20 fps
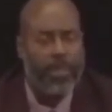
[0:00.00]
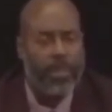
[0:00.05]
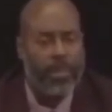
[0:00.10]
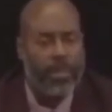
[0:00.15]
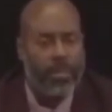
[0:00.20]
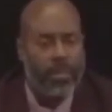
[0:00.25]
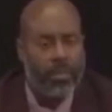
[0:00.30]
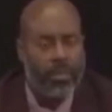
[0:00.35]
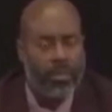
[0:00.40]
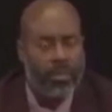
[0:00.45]

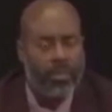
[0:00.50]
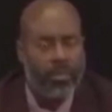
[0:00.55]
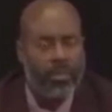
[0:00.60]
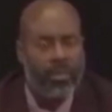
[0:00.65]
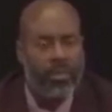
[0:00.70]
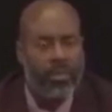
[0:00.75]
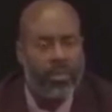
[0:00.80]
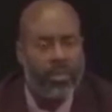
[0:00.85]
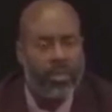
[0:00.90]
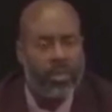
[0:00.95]

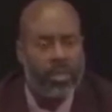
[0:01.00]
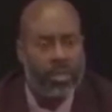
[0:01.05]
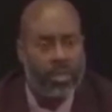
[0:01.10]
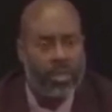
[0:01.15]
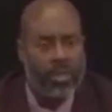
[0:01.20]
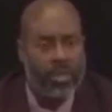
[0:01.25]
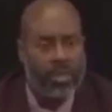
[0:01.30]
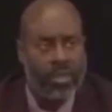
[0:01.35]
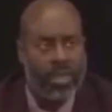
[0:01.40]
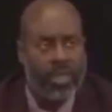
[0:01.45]

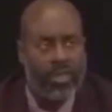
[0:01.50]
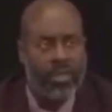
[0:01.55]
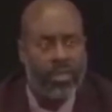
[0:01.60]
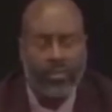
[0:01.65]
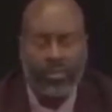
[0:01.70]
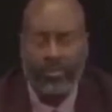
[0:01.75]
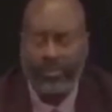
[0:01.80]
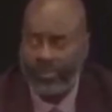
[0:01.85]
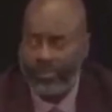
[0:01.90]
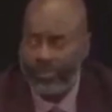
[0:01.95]

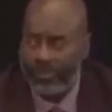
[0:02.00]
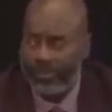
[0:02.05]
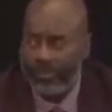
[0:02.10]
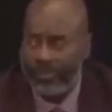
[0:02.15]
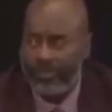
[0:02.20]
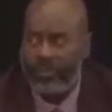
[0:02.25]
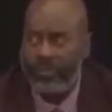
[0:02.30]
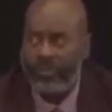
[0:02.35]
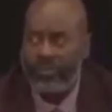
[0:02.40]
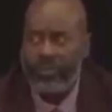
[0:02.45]

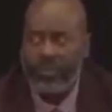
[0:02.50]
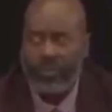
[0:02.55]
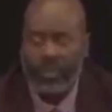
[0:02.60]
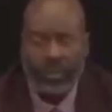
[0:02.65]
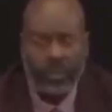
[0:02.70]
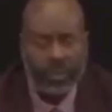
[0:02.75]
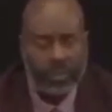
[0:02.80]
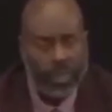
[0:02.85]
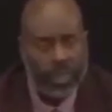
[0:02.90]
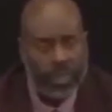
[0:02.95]

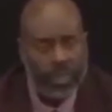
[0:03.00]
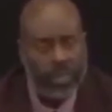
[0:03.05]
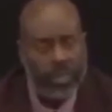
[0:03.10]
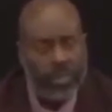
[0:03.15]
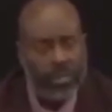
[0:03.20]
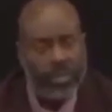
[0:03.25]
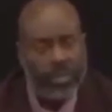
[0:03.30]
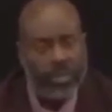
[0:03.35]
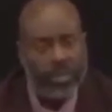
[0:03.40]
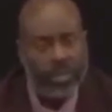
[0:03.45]

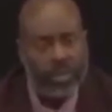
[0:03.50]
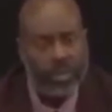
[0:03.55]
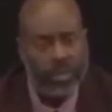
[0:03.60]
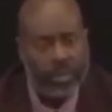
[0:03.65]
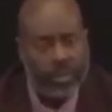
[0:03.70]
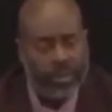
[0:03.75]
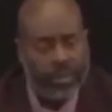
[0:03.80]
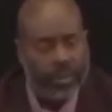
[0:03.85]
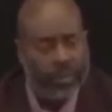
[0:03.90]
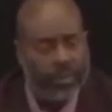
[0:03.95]

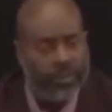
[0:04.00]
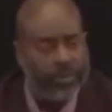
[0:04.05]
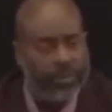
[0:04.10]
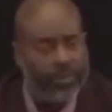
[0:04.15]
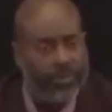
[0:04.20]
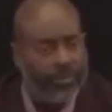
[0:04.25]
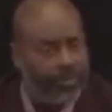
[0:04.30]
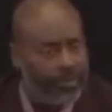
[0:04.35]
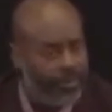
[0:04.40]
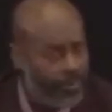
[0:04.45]

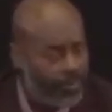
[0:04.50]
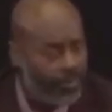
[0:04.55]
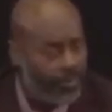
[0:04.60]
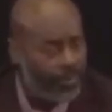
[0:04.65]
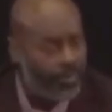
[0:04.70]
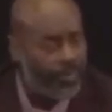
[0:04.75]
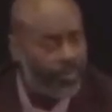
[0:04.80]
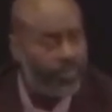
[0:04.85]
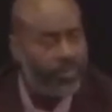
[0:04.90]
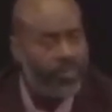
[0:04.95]

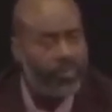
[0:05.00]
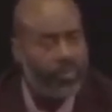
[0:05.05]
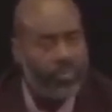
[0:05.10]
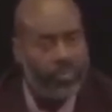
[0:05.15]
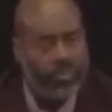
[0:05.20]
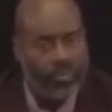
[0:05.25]
(silent)